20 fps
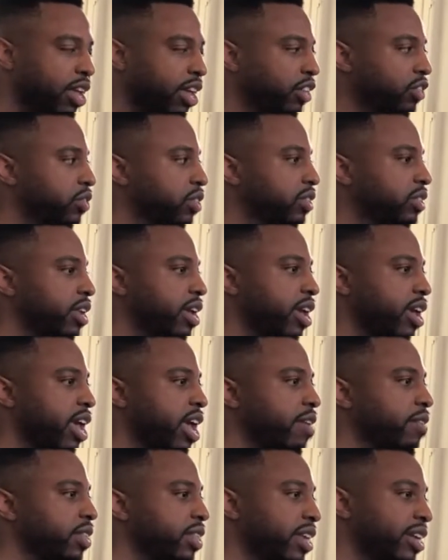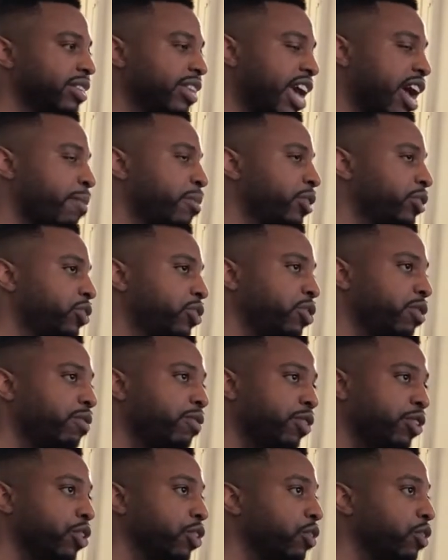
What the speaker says: and trust that everything is happening to you for